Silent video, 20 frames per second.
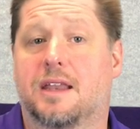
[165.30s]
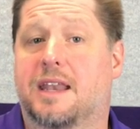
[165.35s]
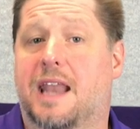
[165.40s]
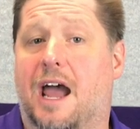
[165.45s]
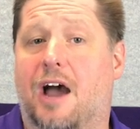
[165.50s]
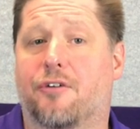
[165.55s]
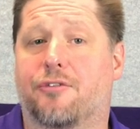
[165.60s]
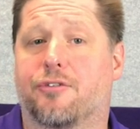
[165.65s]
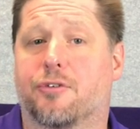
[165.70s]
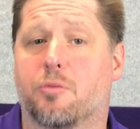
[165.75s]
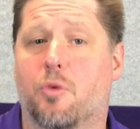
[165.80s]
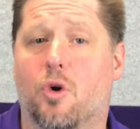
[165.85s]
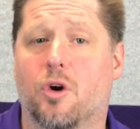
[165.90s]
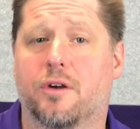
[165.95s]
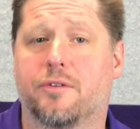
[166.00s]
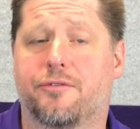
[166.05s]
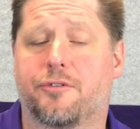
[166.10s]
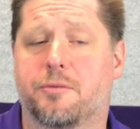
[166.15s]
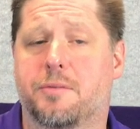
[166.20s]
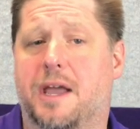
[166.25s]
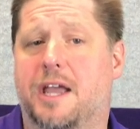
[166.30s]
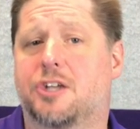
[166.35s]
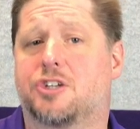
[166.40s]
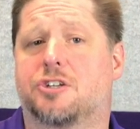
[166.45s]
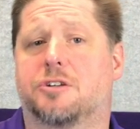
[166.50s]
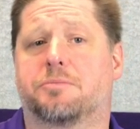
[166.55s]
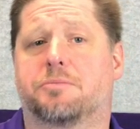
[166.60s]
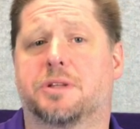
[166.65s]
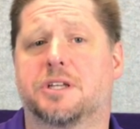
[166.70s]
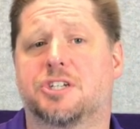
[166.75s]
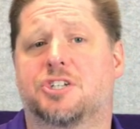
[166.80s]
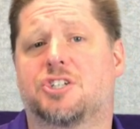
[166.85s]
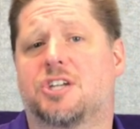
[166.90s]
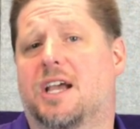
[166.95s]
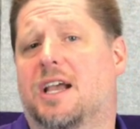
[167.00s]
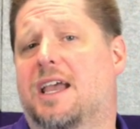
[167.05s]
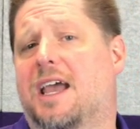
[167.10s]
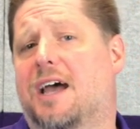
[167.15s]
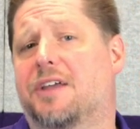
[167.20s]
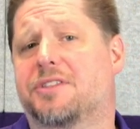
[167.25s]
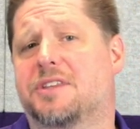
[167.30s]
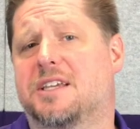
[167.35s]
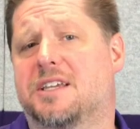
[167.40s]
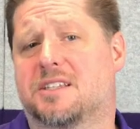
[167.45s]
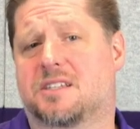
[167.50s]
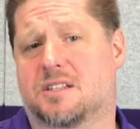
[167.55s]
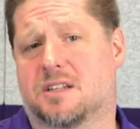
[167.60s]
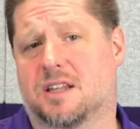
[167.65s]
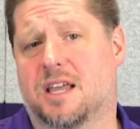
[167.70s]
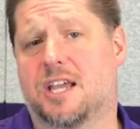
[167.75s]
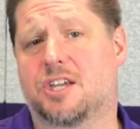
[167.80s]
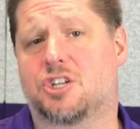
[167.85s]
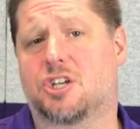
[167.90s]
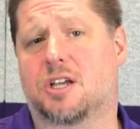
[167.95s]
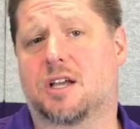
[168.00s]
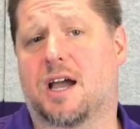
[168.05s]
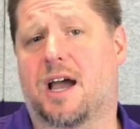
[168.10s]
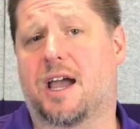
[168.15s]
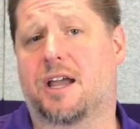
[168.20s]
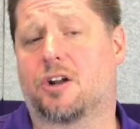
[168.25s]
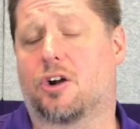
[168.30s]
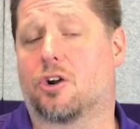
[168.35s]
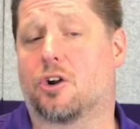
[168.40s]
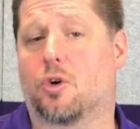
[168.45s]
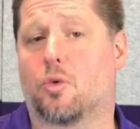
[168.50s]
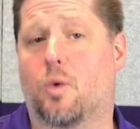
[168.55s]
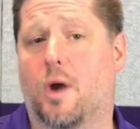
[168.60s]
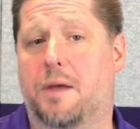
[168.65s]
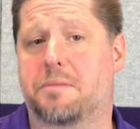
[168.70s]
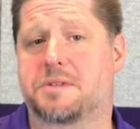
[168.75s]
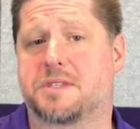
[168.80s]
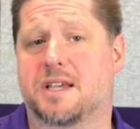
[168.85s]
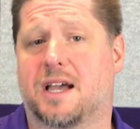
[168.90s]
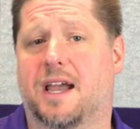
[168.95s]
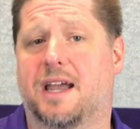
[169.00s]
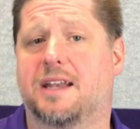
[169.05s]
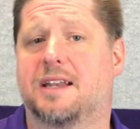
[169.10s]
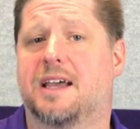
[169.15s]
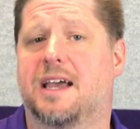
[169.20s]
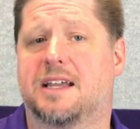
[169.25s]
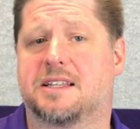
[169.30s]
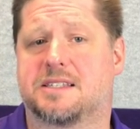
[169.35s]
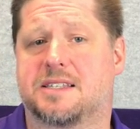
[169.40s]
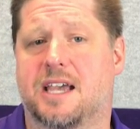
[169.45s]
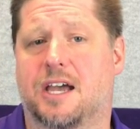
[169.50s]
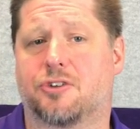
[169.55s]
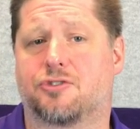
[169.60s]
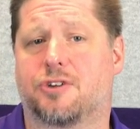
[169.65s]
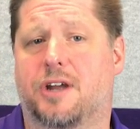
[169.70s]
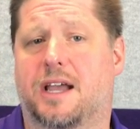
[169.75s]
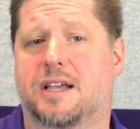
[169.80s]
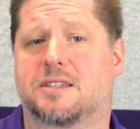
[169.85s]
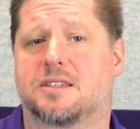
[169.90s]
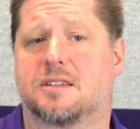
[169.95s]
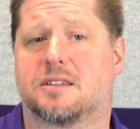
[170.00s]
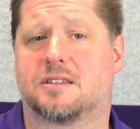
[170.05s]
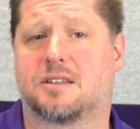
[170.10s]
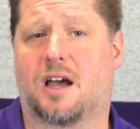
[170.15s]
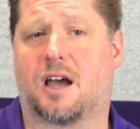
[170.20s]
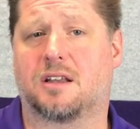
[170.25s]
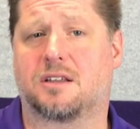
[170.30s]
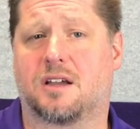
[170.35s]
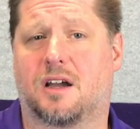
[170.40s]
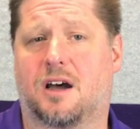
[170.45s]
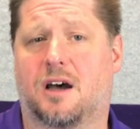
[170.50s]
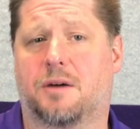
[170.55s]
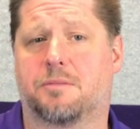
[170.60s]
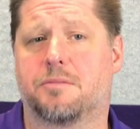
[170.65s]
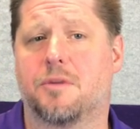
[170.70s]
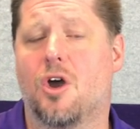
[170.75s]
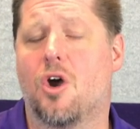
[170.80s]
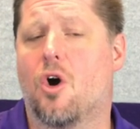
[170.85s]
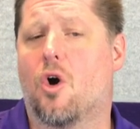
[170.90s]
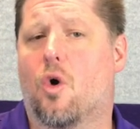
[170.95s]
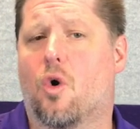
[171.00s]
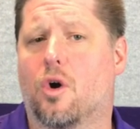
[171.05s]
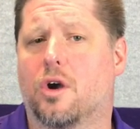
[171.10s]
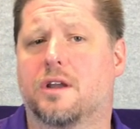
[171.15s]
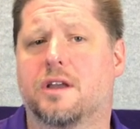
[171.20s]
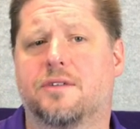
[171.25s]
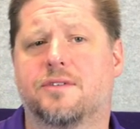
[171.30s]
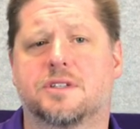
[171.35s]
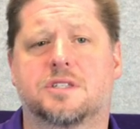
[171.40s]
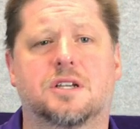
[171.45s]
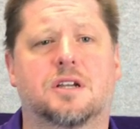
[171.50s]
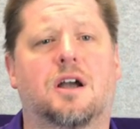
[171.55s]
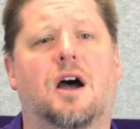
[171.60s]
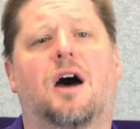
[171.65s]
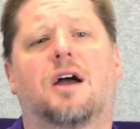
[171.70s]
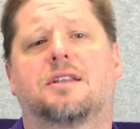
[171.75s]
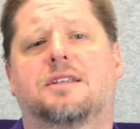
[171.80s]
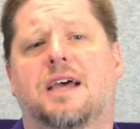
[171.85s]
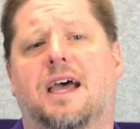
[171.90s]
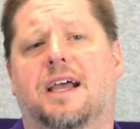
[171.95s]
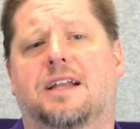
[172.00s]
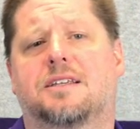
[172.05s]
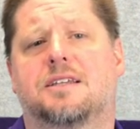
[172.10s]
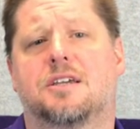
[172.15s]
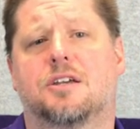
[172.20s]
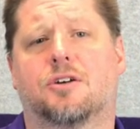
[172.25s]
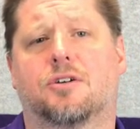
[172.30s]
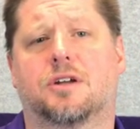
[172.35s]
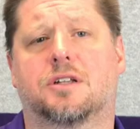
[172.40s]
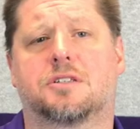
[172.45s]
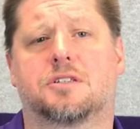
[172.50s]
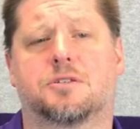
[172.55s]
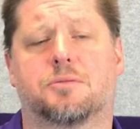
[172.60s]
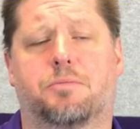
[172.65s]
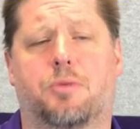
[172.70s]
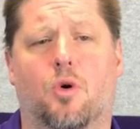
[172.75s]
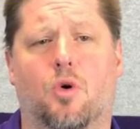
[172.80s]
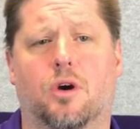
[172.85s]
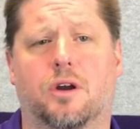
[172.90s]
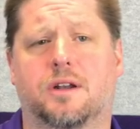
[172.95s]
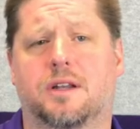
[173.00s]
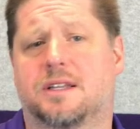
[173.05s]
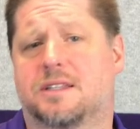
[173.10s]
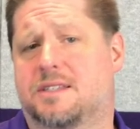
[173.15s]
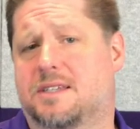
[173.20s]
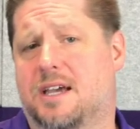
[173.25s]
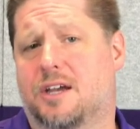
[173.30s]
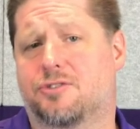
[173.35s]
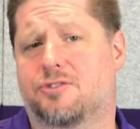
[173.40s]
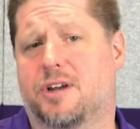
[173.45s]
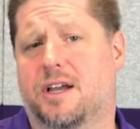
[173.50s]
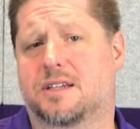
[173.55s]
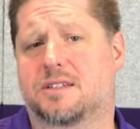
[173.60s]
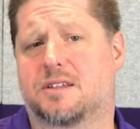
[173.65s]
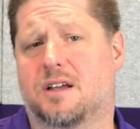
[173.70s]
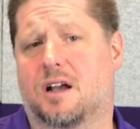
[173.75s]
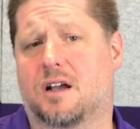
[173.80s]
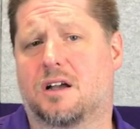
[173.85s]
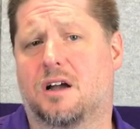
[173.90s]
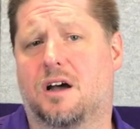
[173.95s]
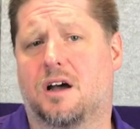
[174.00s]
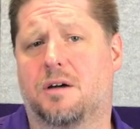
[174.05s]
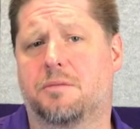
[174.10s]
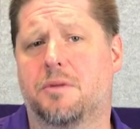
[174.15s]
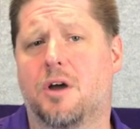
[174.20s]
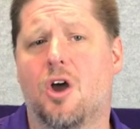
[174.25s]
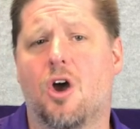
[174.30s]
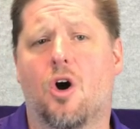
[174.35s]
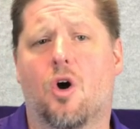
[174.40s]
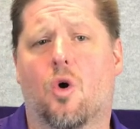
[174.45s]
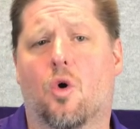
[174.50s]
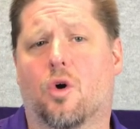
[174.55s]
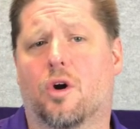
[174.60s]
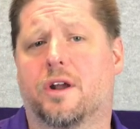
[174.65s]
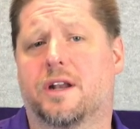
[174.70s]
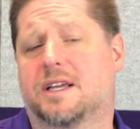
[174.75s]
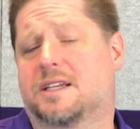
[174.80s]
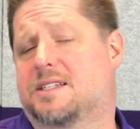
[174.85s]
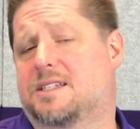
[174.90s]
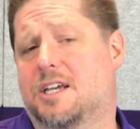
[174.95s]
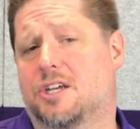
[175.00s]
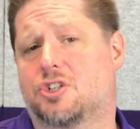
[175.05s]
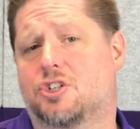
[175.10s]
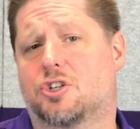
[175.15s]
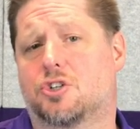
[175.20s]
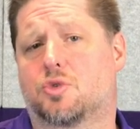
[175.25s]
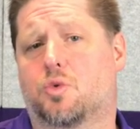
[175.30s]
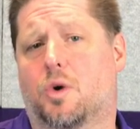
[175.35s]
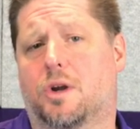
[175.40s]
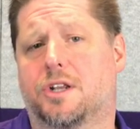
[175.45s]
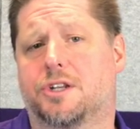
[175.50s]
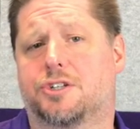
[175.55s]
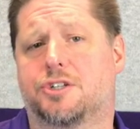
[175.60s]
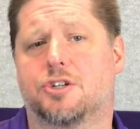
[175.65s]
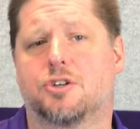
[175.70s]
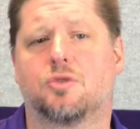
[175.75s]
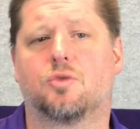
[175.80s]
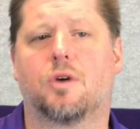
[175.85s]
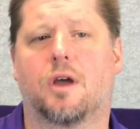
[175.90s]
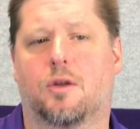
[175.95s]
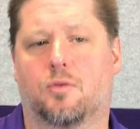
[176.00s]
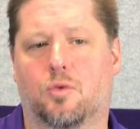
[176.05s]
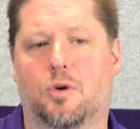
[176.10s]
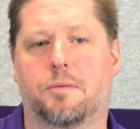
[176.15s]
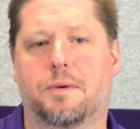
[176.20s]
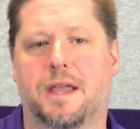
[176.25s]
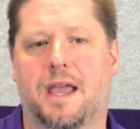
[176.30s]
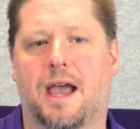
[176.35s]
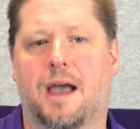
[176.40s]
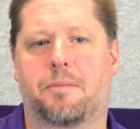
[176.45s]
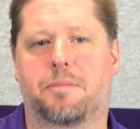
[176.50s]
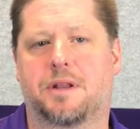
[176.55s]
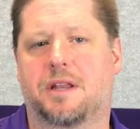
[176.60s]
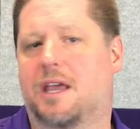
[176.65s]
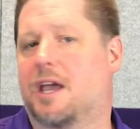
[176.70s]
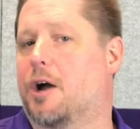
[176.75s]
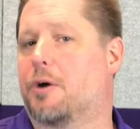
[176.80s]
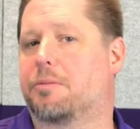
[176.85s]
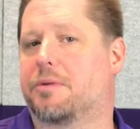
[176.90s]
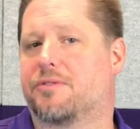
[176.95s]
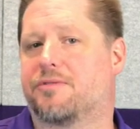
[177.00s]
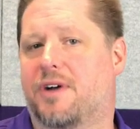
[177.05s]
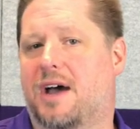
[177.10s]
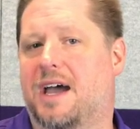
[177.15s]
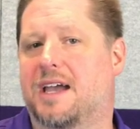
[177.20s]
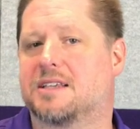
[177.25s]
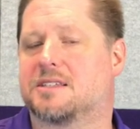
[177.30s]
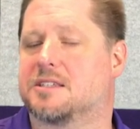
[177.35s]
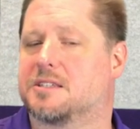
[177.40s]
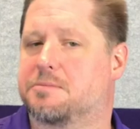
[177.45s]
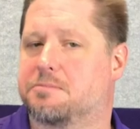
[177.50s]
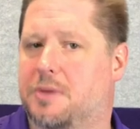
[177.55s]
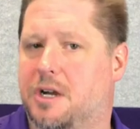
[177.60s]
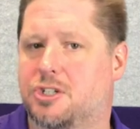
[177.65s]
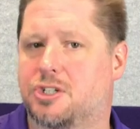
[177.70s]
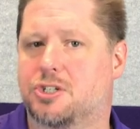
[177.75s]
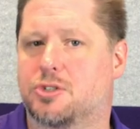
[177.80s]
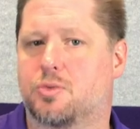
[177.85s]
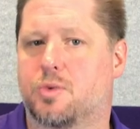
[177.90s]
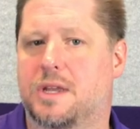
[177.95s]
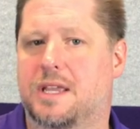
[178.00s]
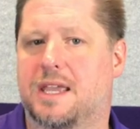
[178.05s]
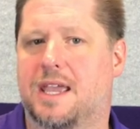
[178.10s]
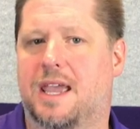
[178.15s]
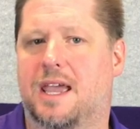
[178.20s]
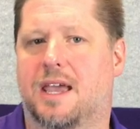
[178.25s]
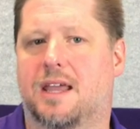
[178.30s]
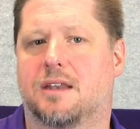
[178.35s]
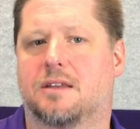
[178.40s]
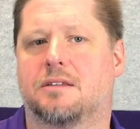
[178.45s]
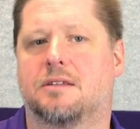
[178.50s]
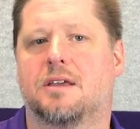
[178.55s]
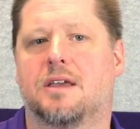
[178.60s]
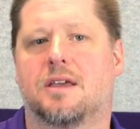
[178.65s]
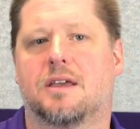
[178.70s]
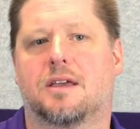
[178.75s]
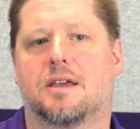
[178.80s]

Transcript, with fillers: Now, for more information, please check out the installation guide on our website at soundtraxx.com or give us a contact here at support at soundtraxx.com or at extension 22, and we'll be happy to help advise as much as we can